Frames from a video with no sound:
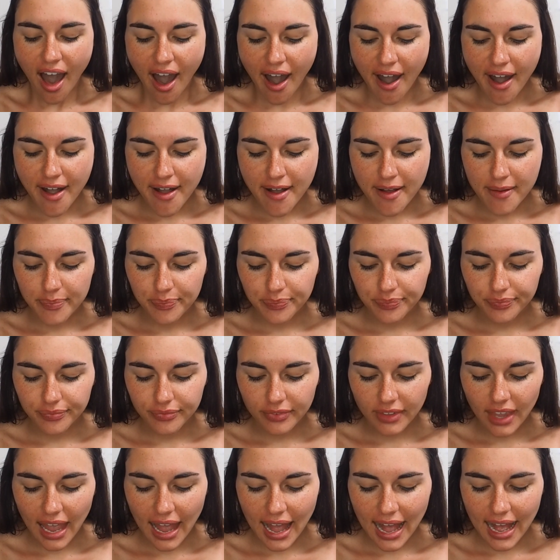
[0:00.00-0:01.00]

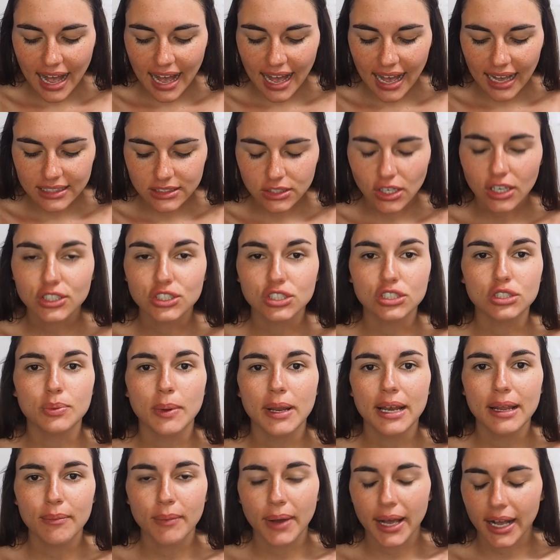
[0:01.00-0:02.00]
And I just
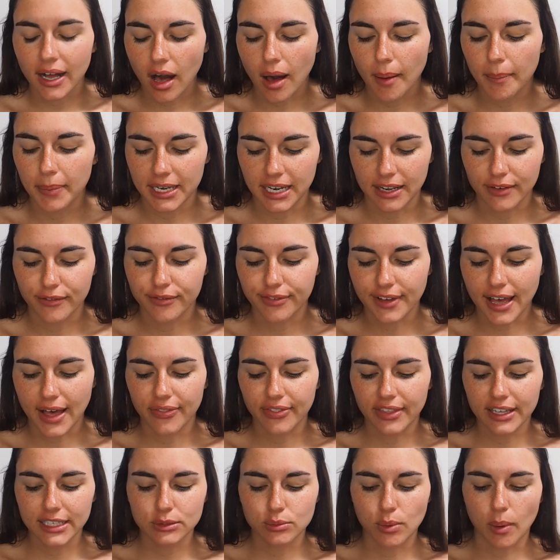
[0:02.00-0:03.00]
went in my cupboard and
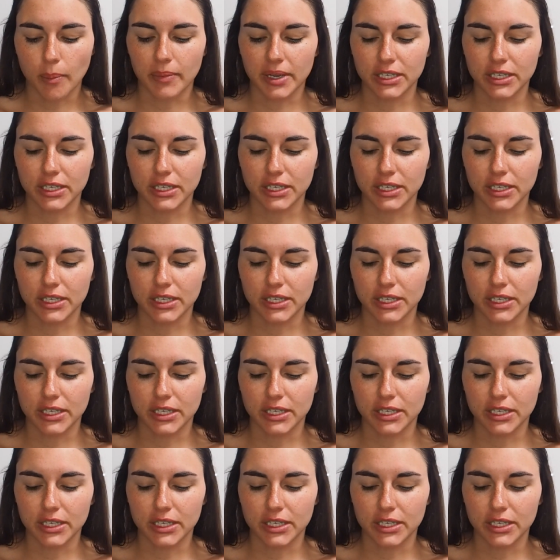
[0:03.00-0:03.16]
found this one,